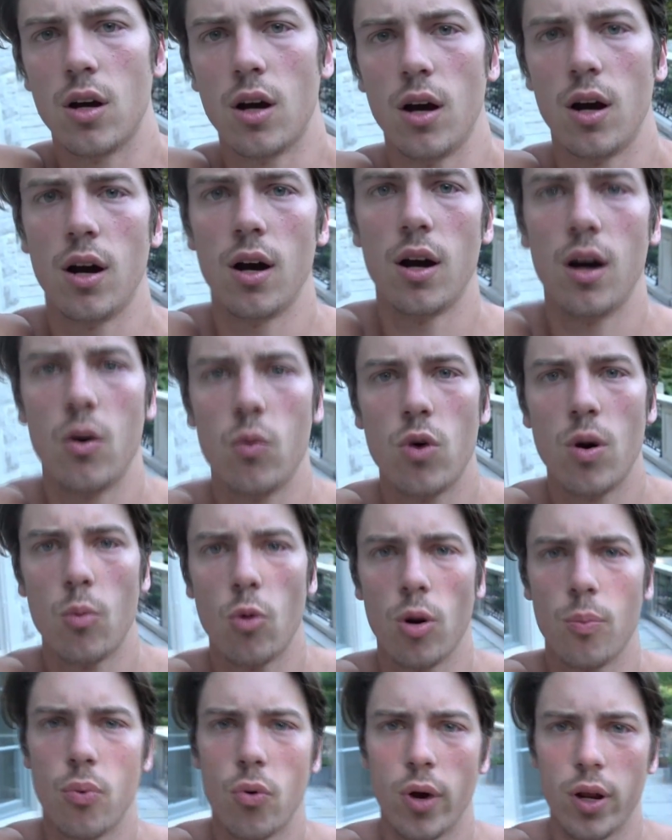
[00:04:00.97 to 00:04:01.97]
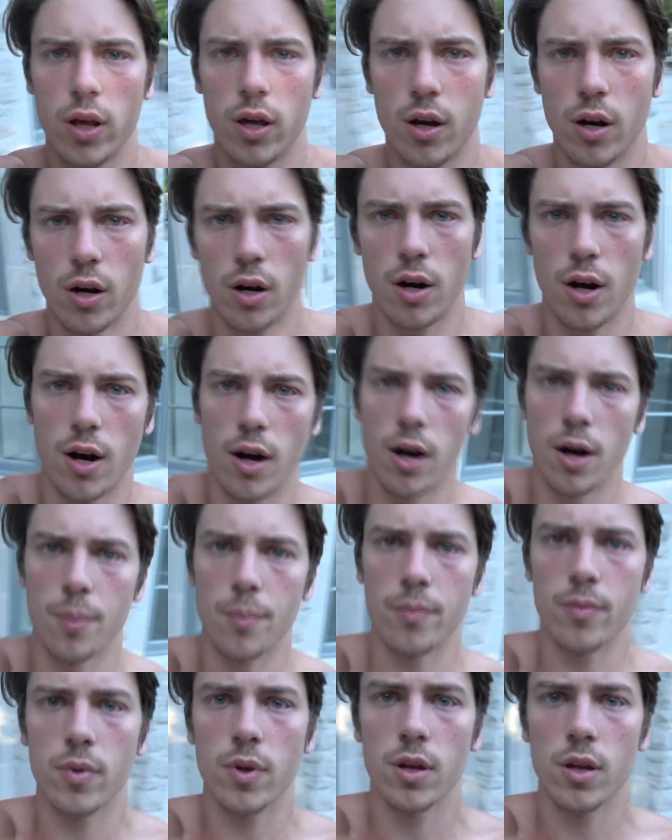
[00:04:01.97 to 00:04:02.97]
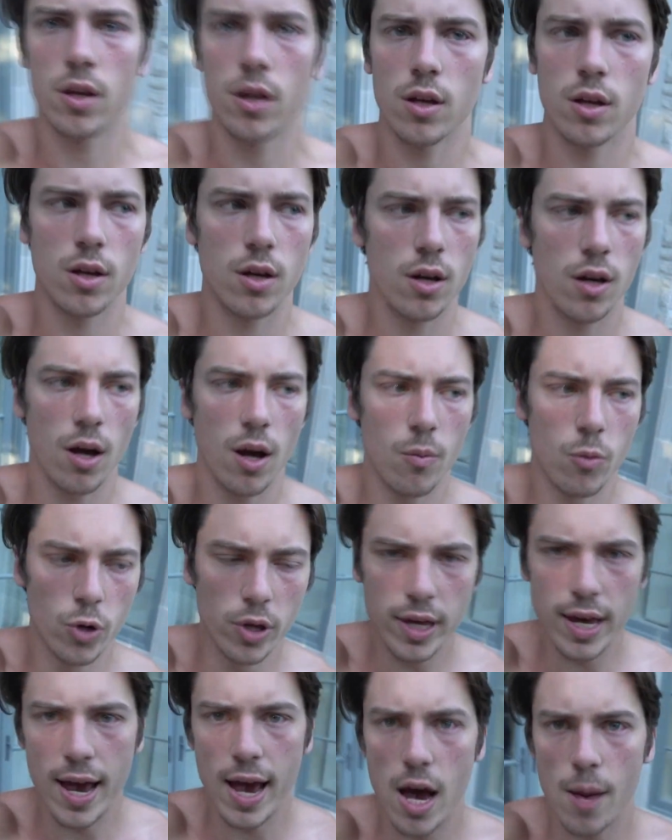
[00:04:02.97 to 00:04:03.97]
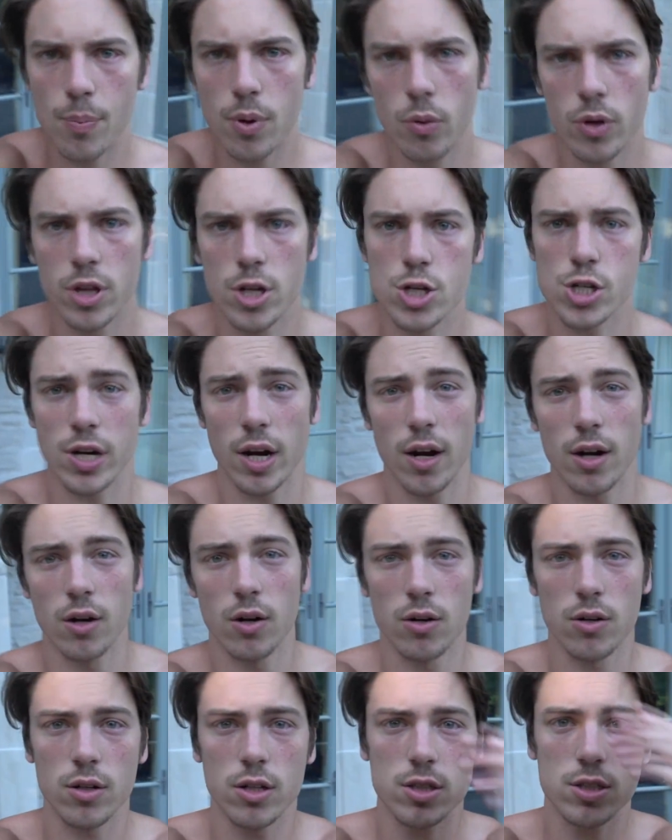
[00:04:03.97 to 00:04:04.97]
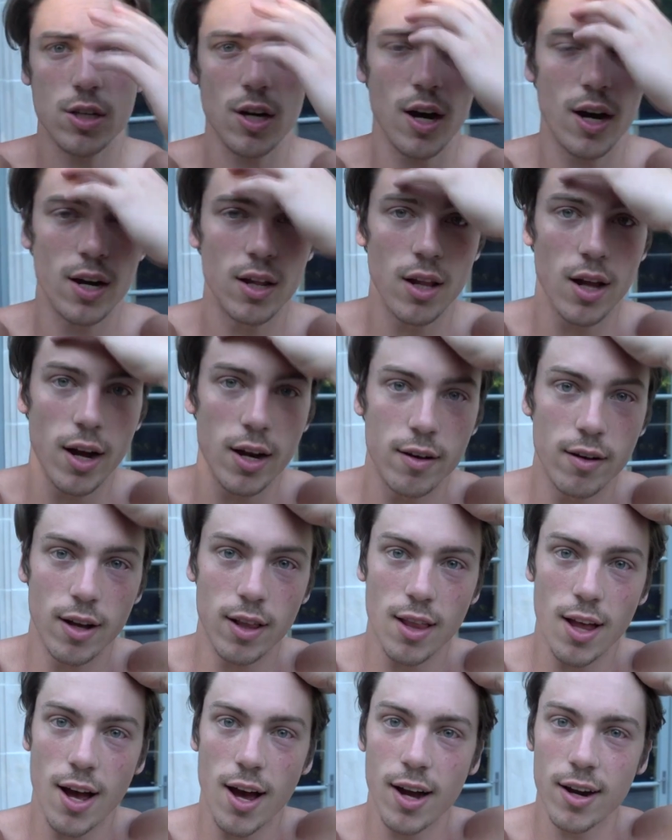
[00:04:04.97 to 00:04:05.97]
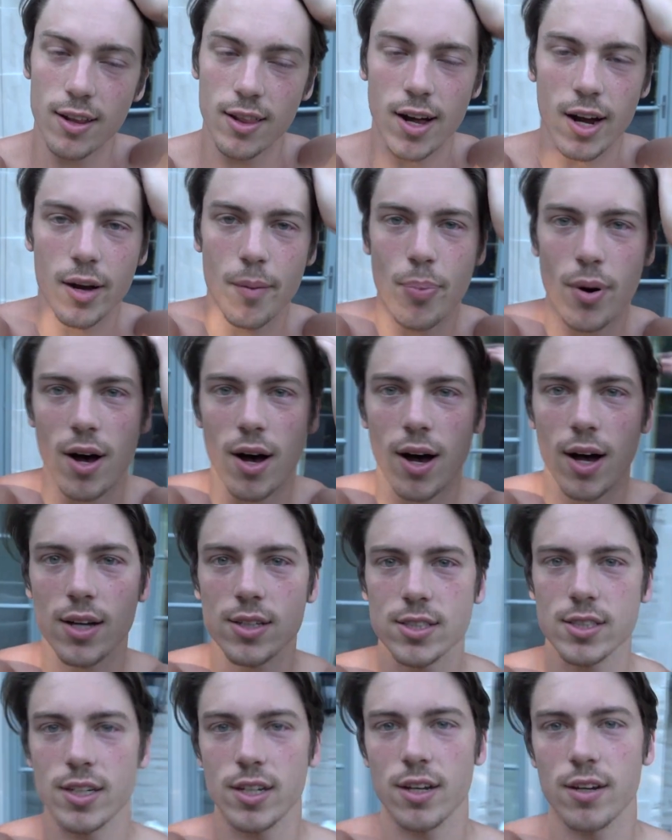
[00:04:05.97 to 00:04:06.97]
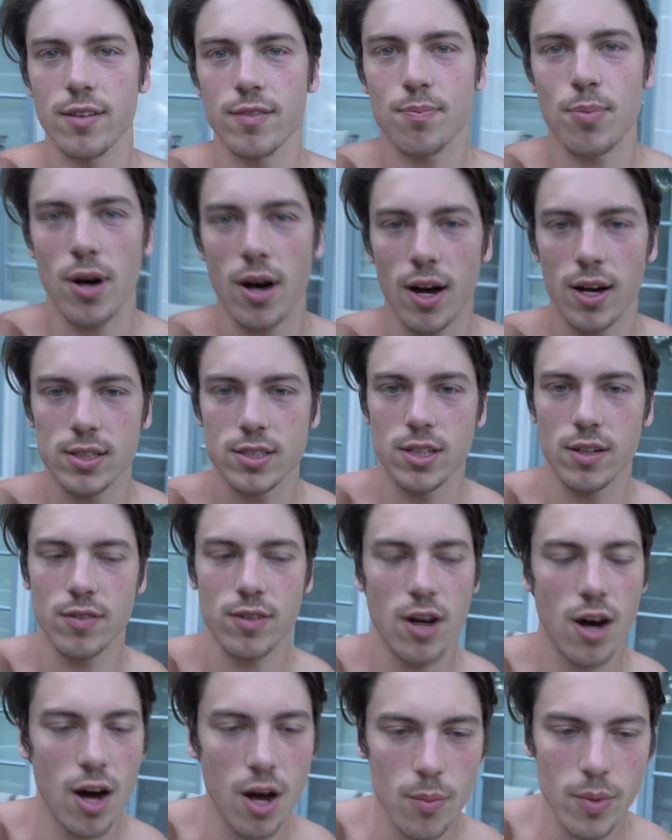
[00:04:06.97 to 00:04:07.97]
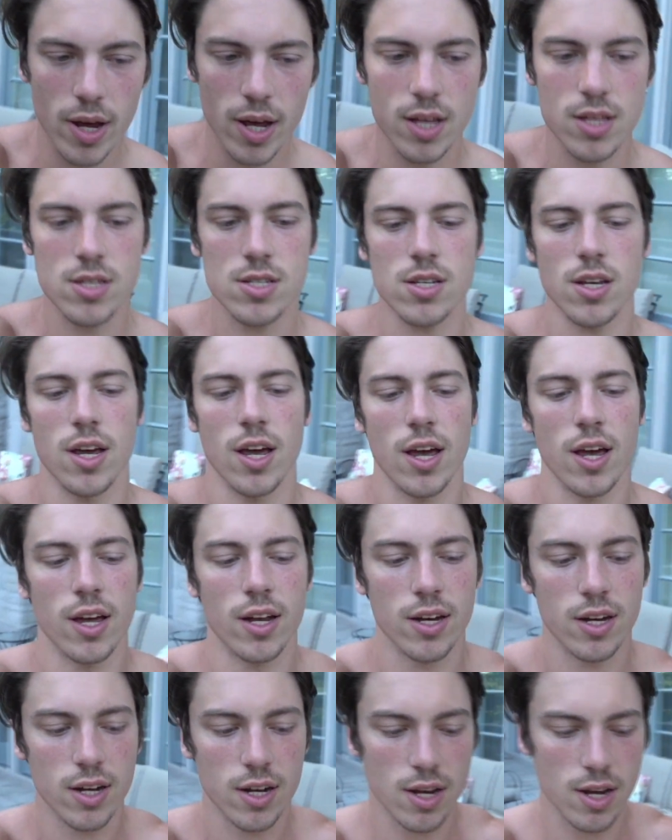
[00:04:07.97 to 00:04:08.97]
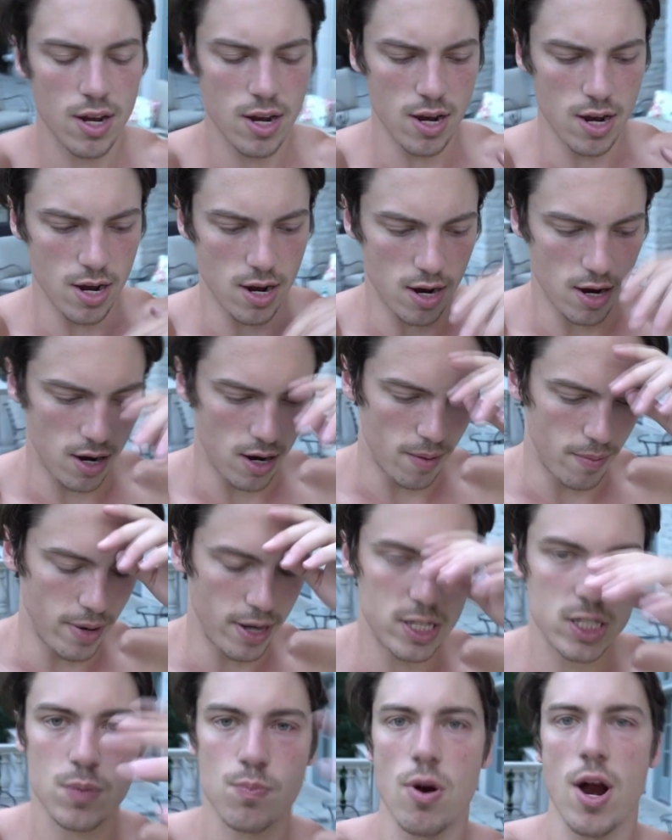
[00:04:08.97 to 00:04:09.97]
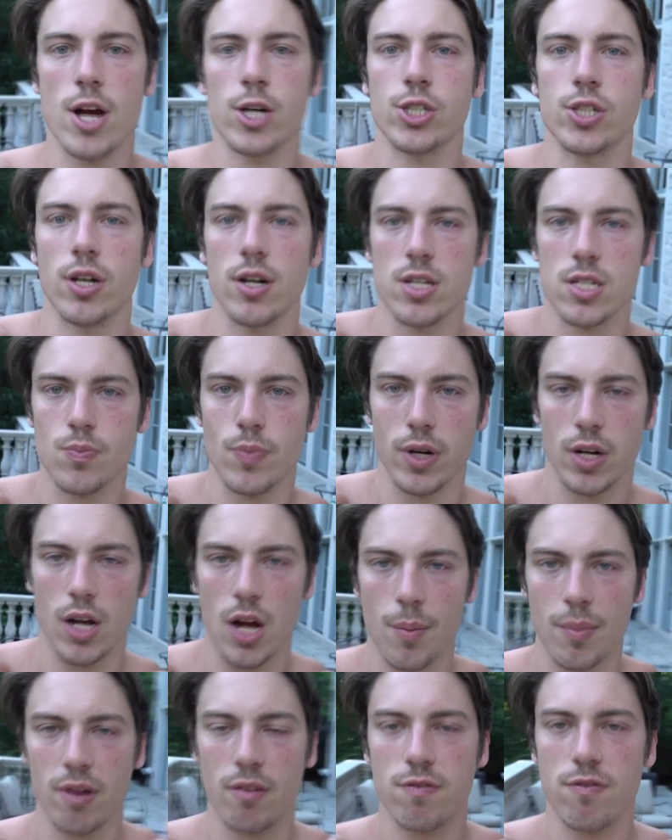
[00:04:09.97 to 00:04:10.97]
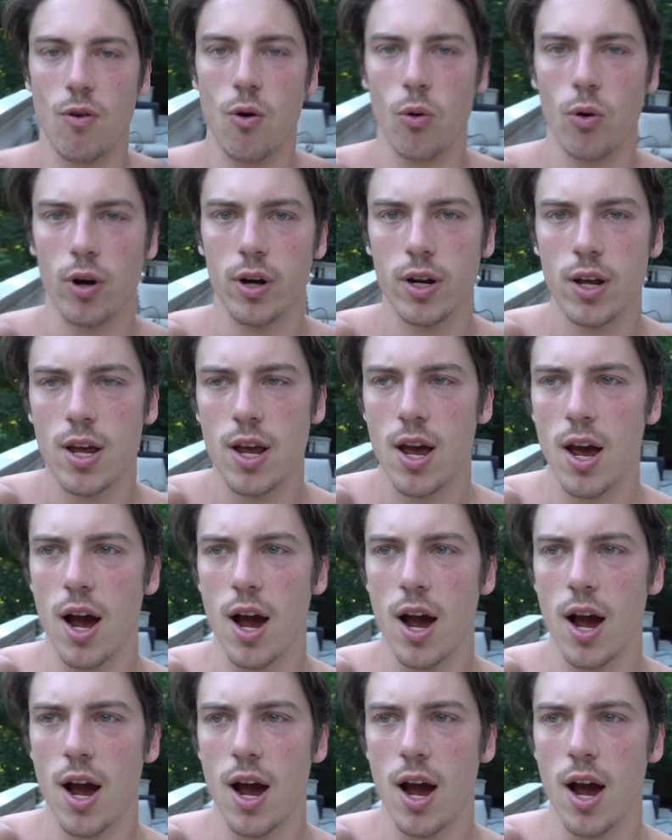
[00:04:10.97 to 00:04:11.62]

uh, one more point here. Um, I'm really happy with the channel. It's gotten a lot of a lot a lot of positive positive comments, and um, expression has been coming forward.